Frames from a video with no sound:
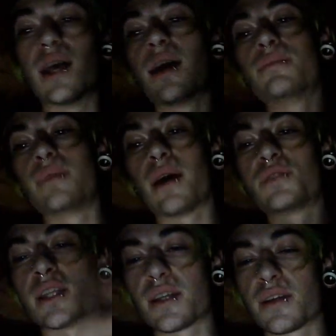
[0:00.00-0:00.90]
I've
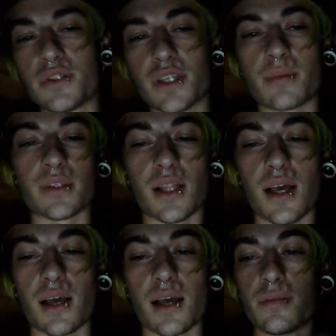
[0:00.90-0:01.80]
said it a few times on the live
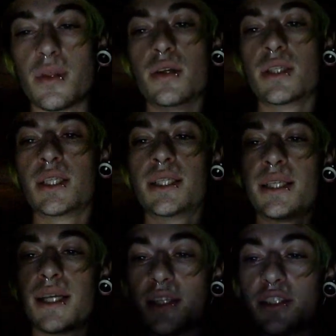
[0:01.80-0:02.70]
stream though.
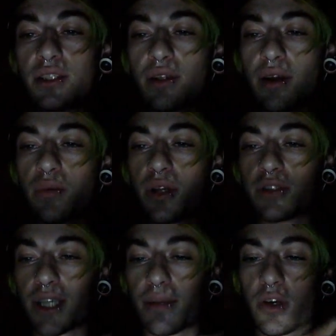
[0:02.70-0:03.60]
Do you still have the
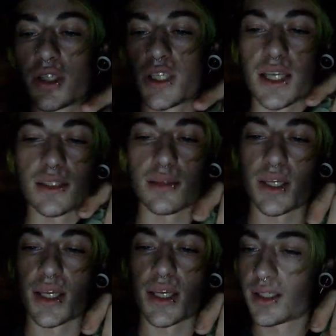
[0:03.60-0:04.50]
100k bong? Yeah, it's
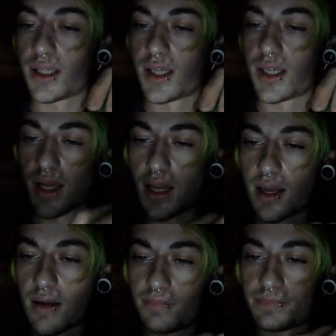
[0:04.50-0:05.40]
upstairs.
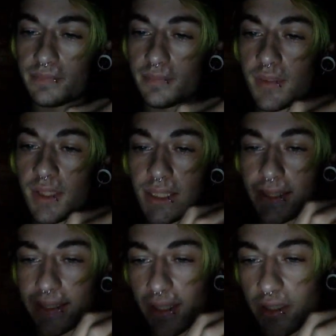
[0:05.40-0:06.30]

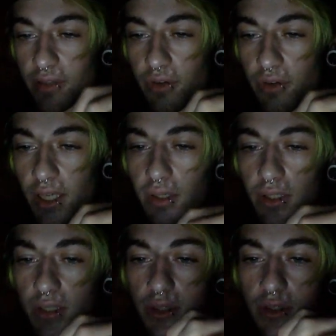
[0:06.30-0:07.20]
I use it for Asperger's
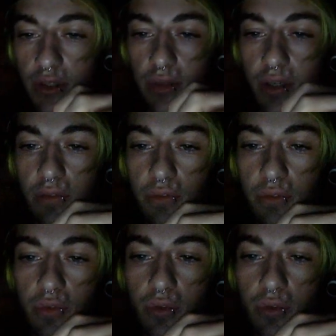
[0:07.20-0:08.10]
syndrome, a form
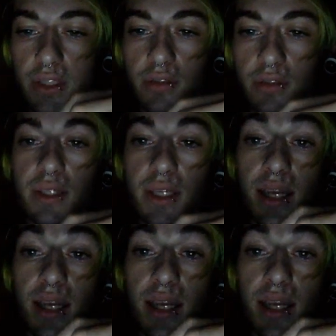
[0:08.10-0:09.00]
of autism.
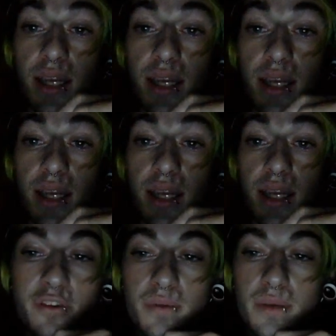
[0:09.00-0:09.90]
Yeah, I know a
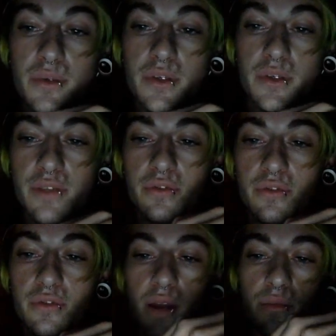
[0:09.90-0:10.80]
few people who use it for
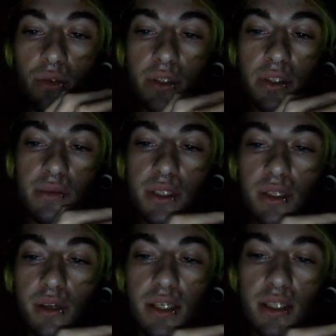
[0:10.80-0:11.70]
autism and stuff
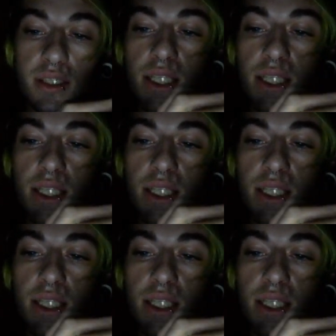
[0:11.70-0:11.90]
actually.